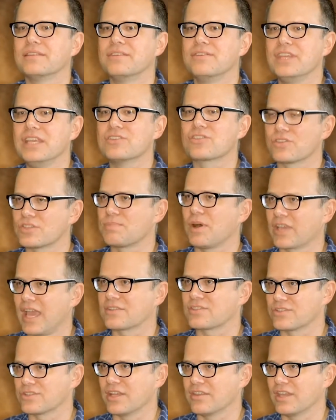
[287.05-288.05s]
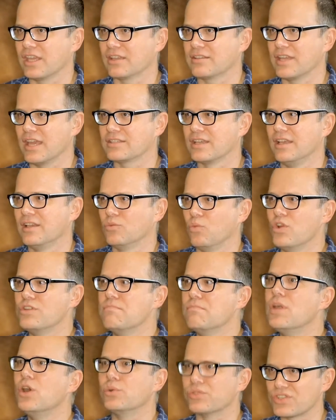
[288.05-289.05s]
These are the spellcasters, I think, that would
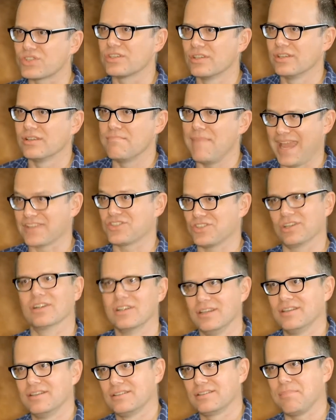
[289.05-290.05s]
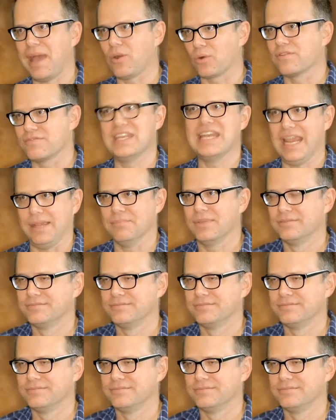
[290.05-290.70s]
most master the power of the name.